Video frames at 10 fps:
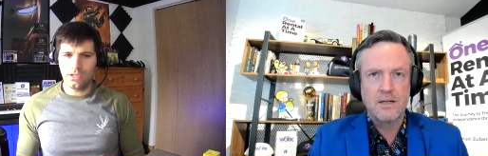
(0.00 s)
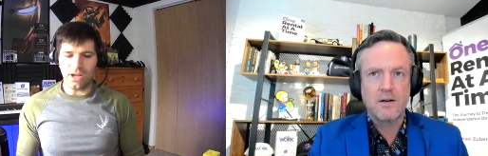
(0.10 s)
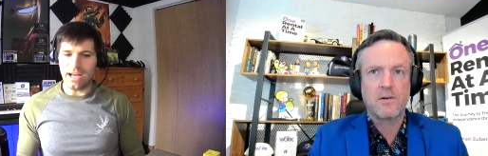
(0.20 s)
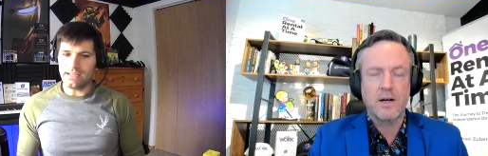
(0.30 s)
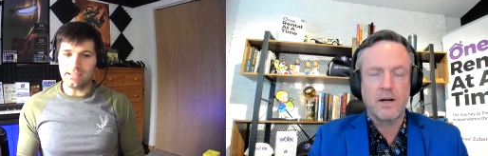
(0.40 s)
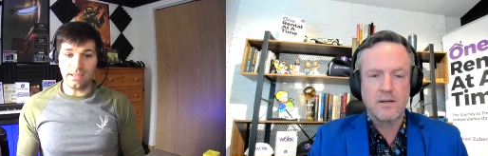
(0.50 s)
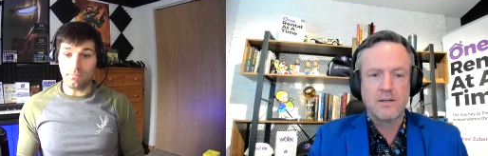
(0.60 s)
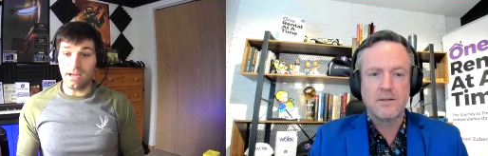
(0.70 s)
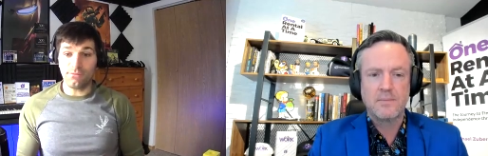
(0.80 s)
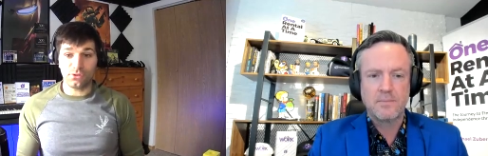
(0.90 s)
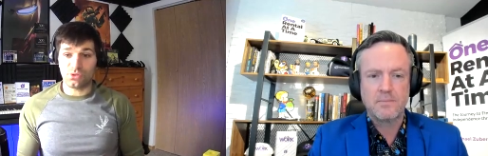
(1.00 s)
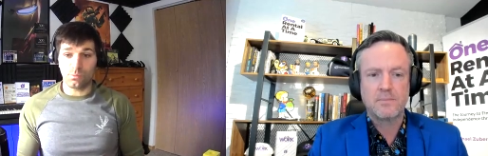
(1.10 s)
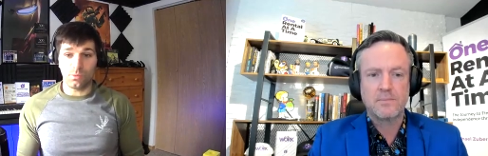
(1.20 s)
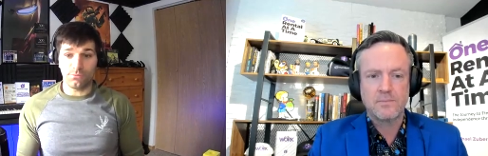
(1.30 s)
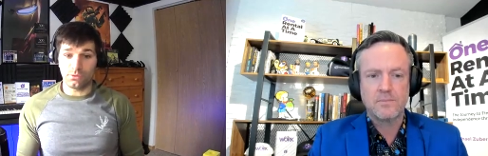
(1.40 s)
Speaker 1: I didn't get my first
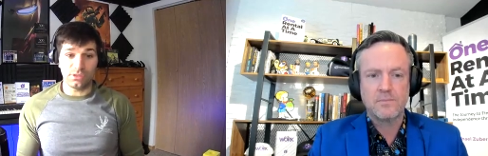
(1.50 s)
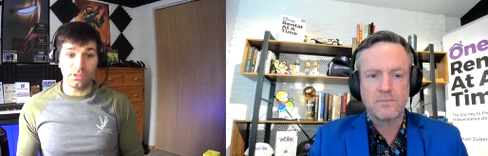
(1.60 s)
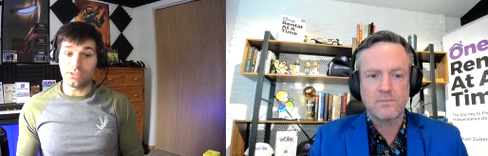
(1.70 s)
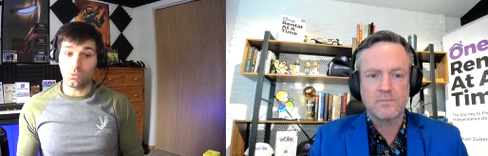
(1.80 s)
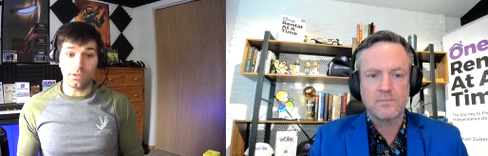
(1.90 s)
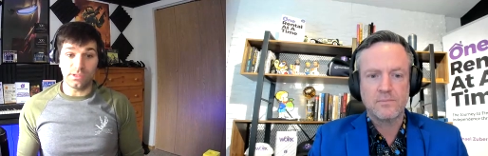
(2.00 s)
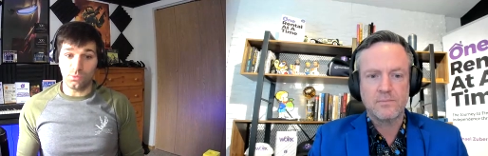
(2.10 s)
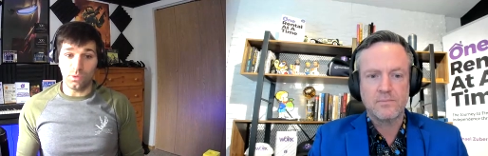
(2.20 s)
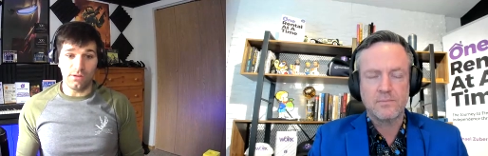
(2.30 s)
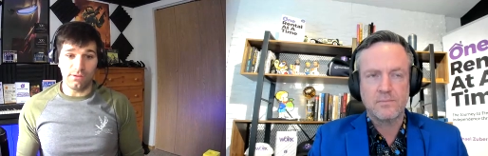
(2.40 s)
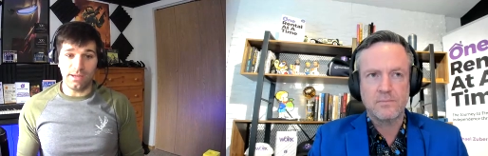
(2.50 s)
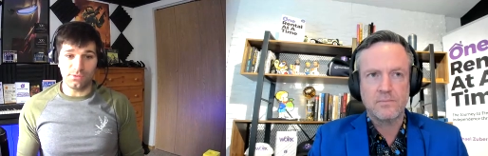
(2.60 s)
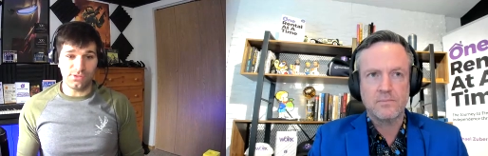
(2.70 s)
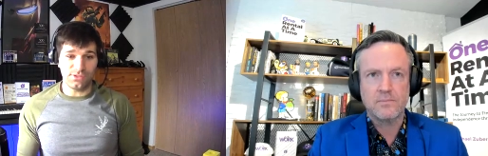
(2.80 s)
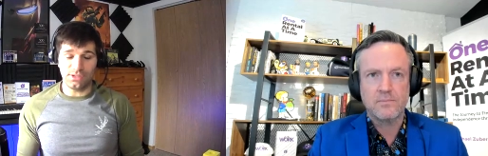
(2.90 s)
smartphone till like 2012. I
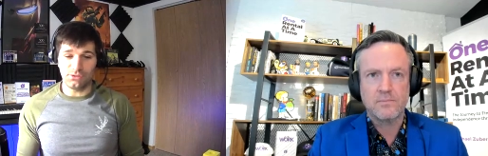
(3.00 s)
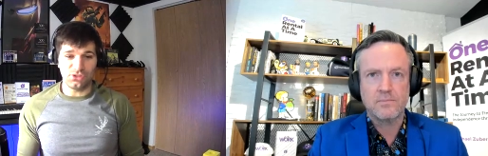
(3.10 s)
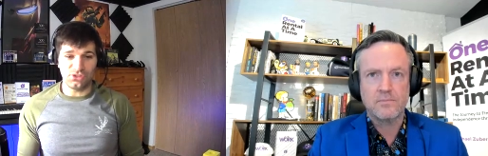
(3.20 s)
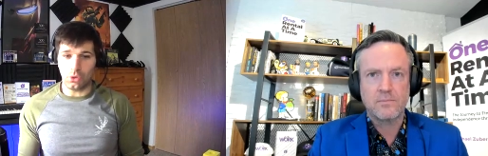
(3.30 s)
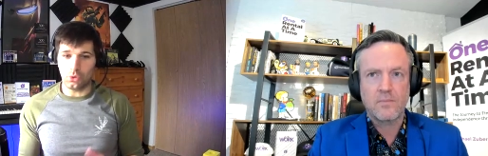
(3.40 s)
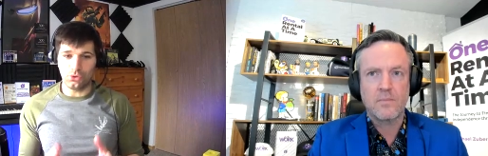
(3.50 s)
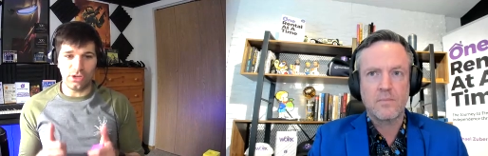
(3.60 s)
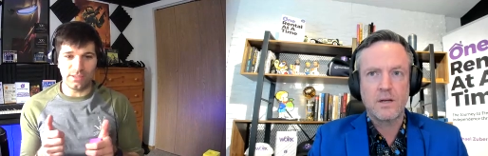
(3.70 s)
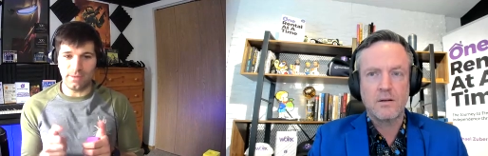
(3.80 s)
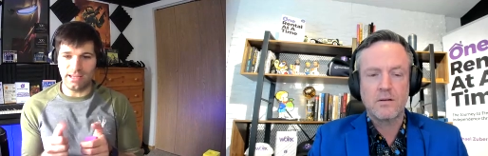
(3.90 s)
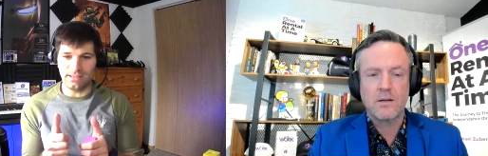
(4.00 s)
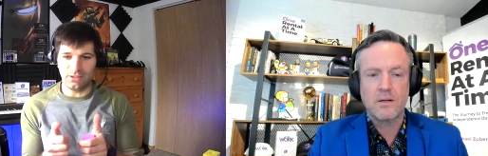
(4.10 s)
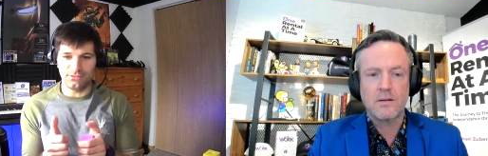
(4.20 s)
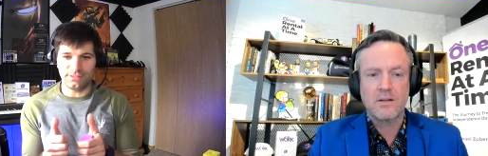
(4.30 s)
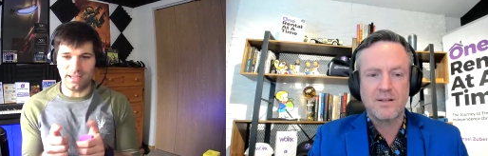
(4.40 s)
was still just holding on to my
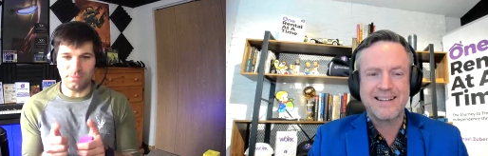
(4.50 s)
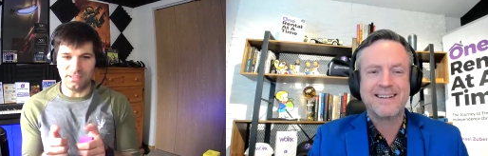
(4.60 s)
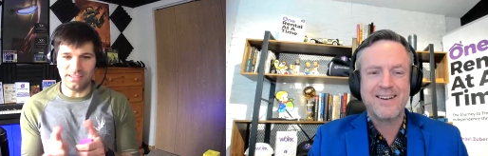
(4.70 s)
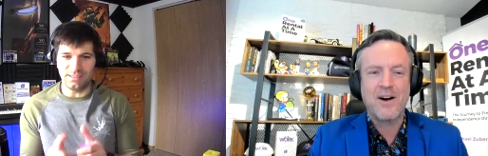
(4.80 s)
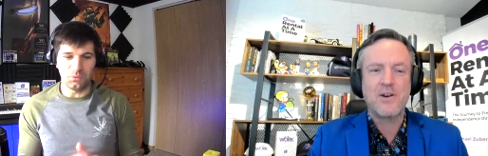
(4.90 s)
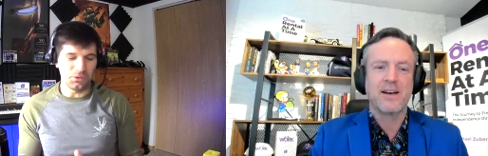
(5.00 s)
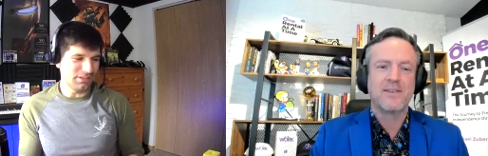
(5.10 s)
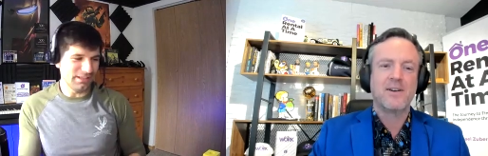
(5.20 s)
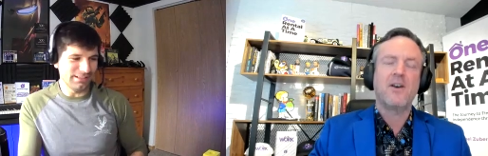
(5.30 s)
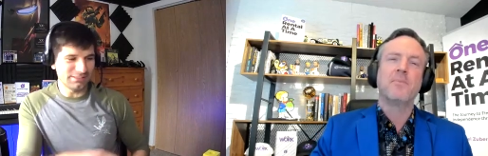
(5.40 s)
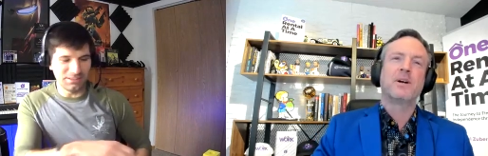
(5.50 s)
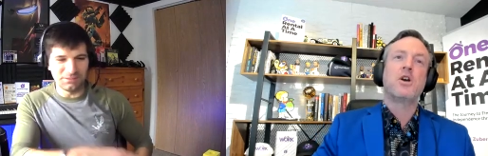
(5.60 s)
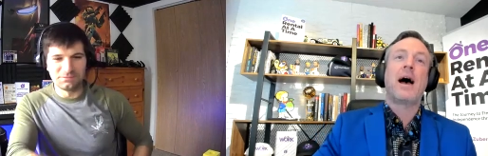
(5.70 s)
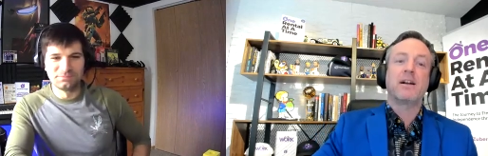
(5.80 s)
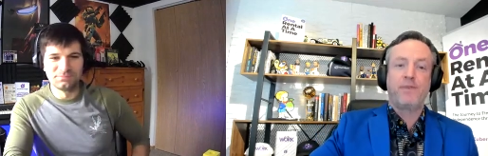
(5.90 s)
little Type E keyboard okay. thing. Uh, so,
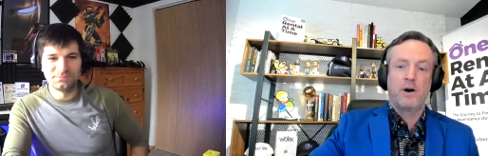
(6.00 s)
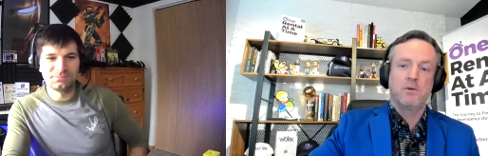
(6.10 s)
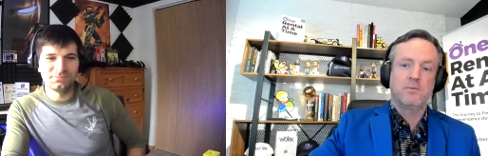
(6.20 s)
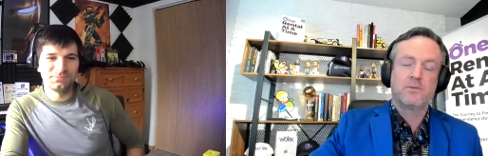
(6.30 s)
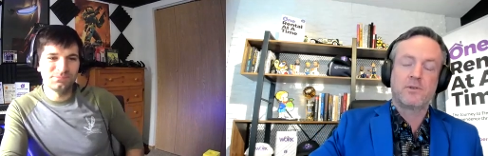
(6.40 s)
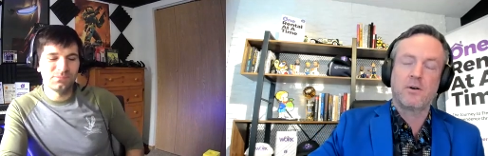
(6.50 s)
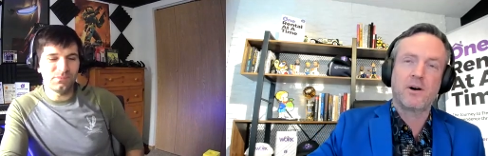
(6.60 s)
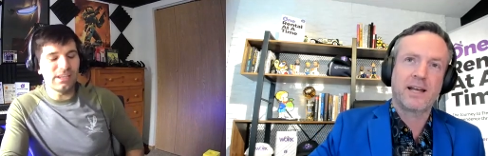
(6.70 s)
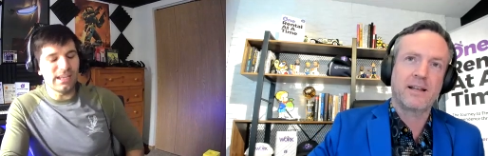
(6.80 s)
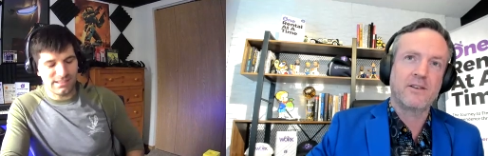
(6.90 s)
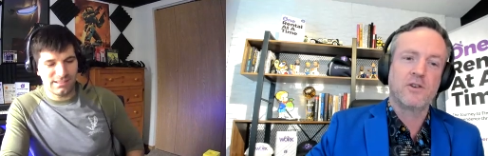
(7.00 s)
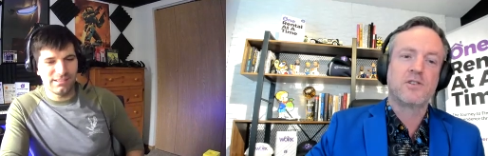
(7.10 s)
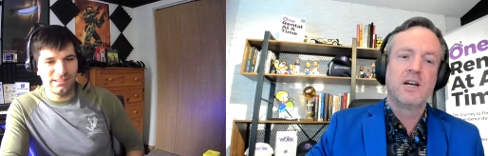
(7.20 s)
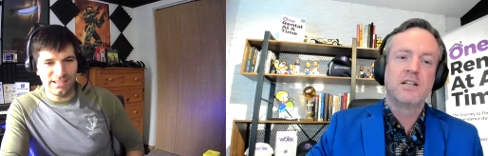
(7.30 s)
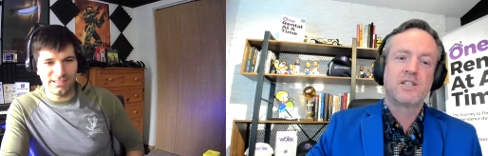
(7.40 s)
but you had a
Speaker 2: phone. So yes,
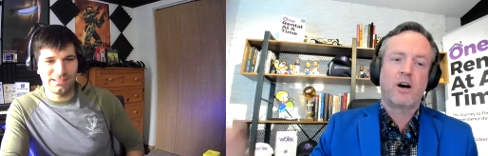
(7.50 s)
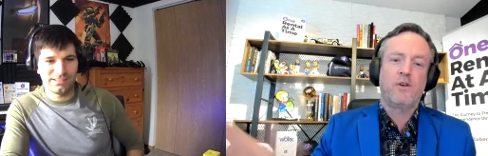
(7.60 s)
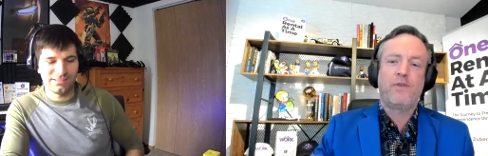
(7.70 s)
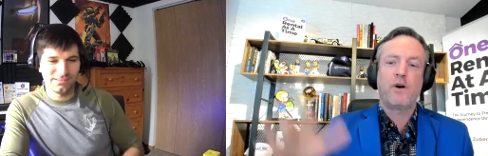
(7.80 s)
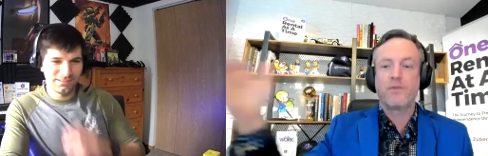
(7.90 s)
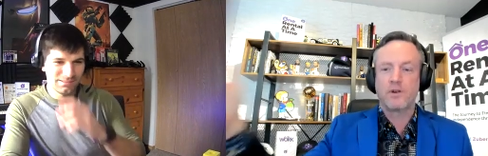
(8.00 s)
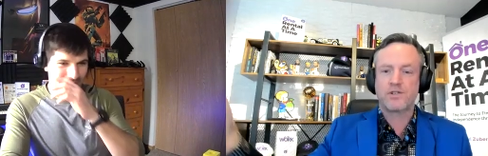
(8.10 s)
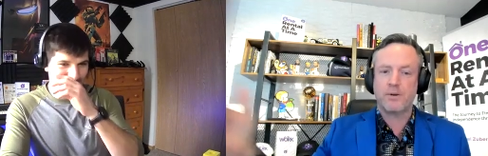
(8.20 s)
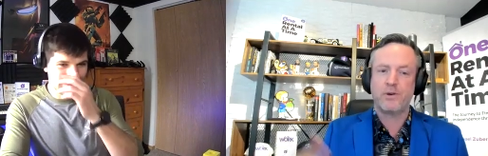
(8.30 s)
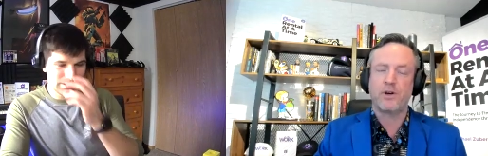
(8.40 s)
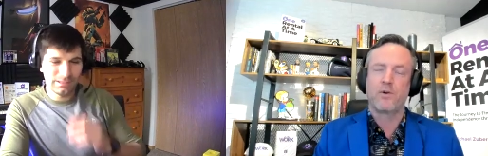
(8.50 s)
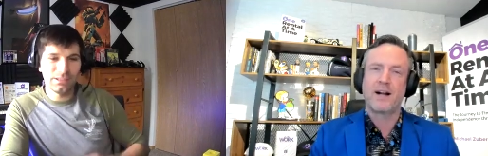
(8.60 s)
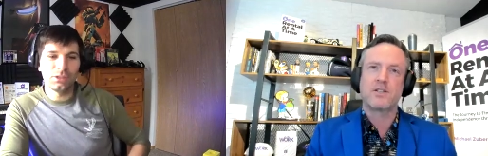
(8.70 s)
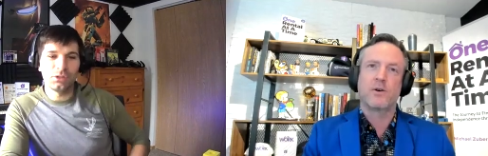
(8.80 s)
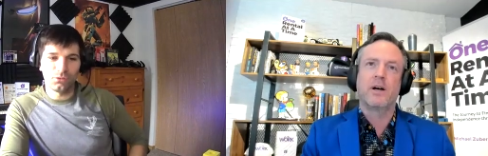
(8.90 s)
yes, cell phone versus computer,
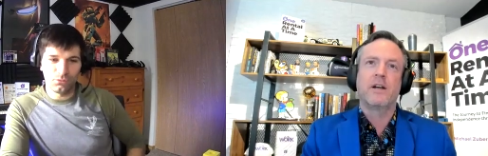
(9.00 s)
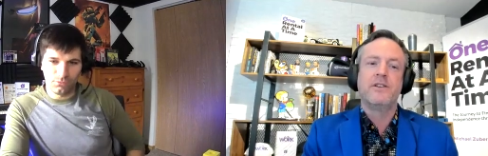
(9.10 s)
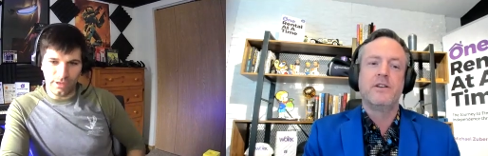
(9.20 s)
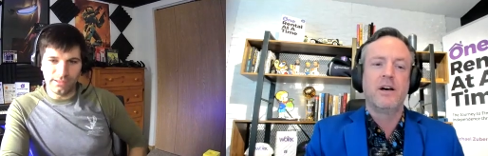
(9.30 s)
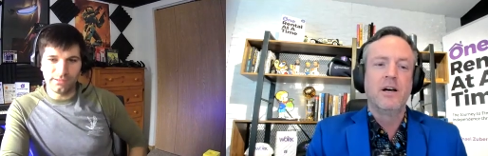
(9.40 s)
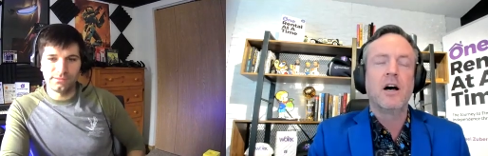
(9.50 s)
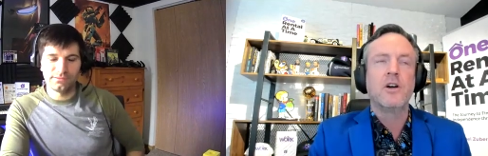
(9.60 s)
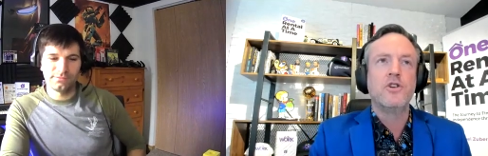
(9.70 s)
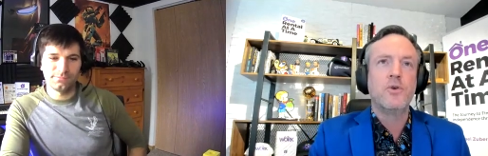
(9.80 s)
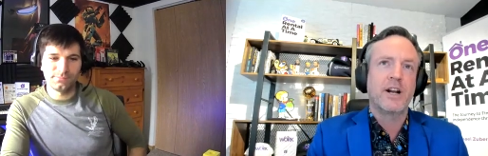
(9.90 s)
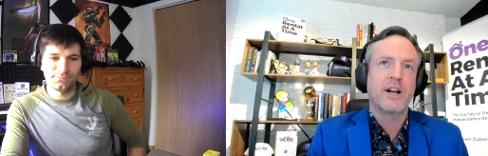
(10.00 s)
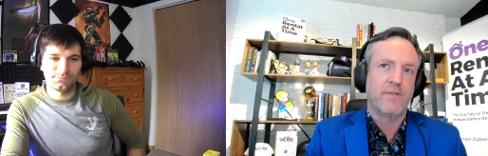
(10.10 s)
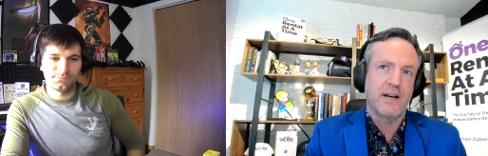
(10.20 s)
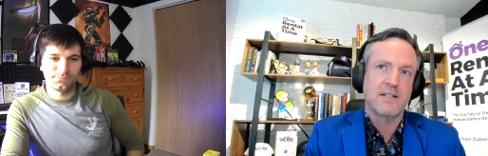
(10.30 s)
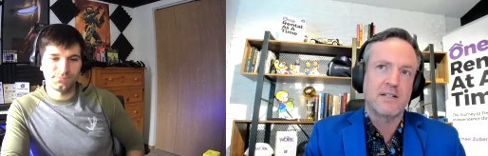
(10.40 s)
right? So a, right. a new
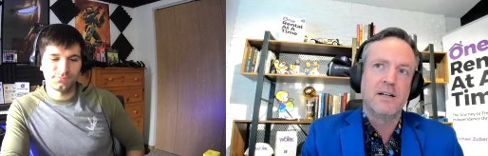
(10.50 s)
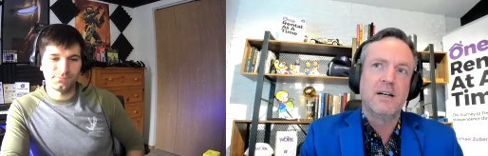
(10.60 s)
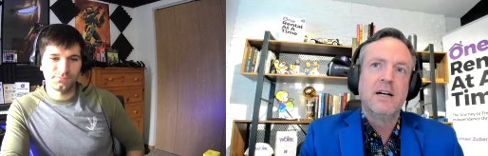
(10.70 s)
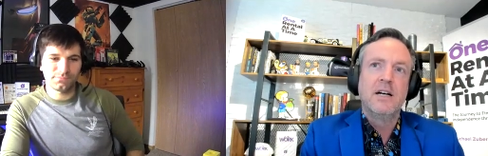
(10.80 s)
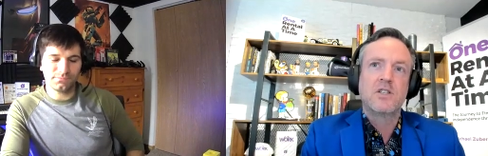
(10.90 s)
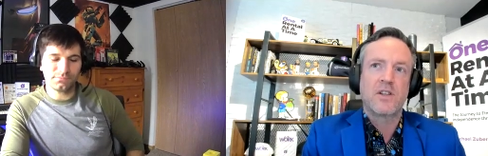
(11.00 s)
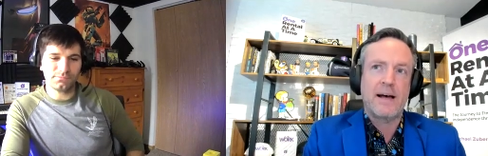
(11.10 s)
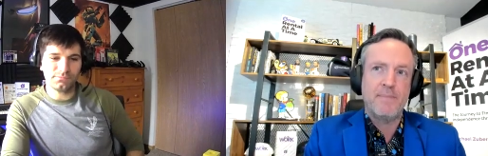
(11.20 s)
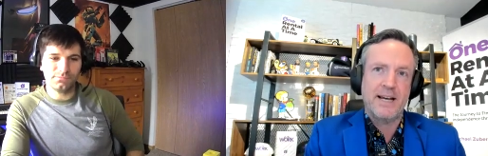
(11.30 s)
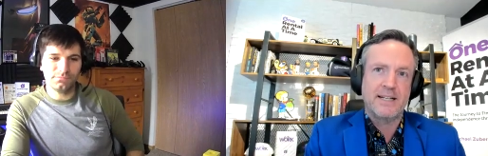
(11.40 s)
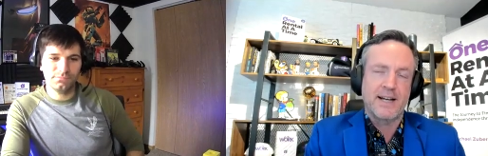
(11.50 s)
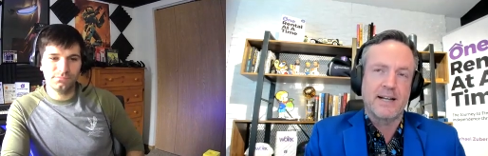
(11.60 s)
interface. So that makes